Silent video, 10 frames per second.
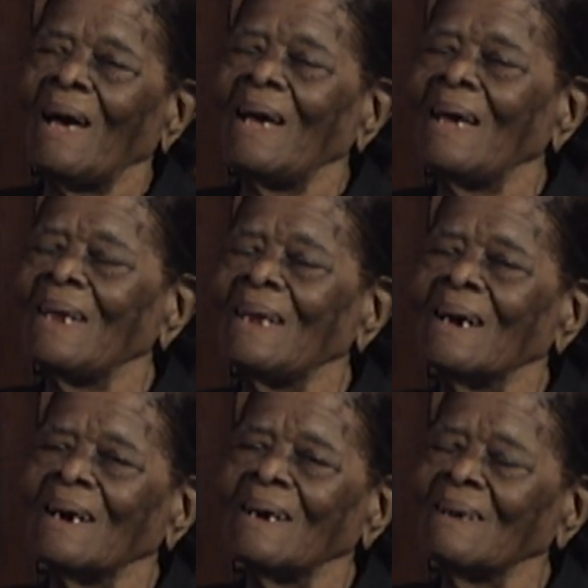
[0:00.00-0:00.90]

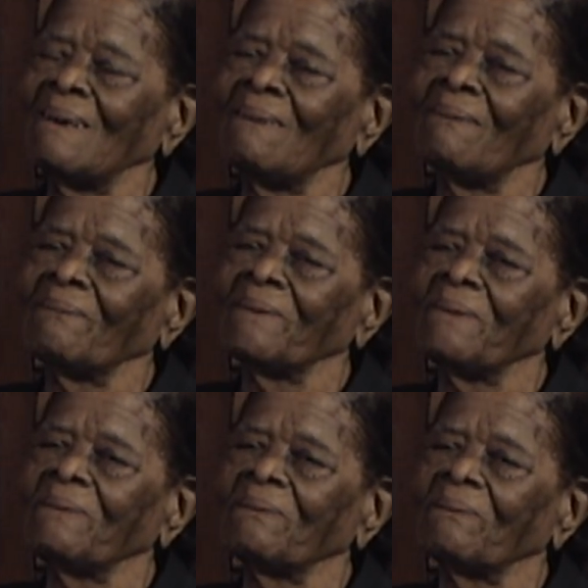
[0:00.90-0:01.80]
And we
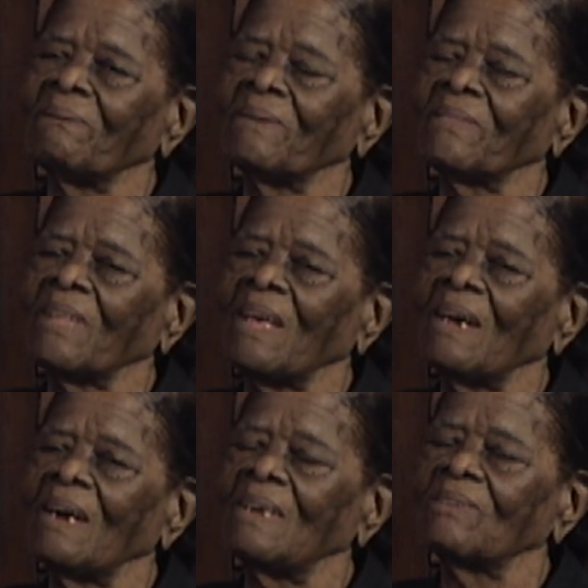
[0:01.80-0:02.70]
were there,
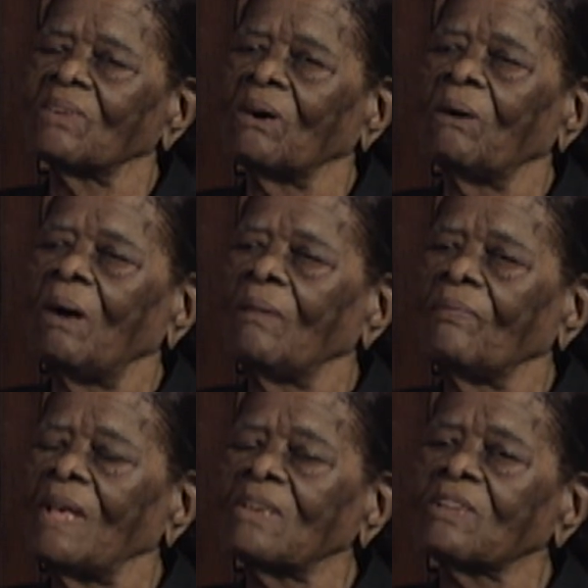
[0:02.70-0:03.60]
and so
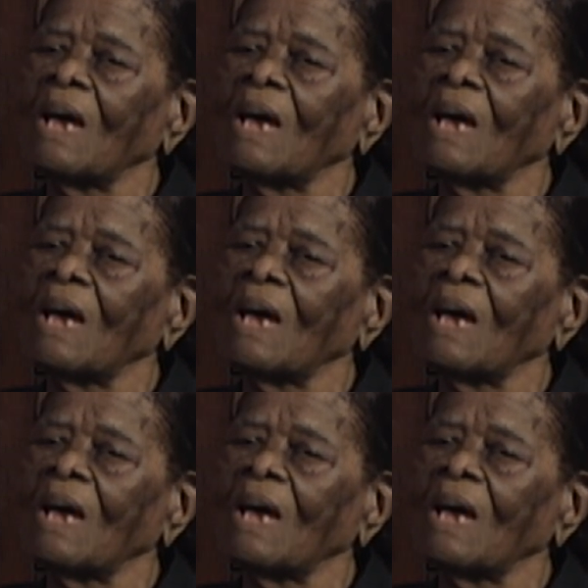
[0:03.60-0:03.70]
that's how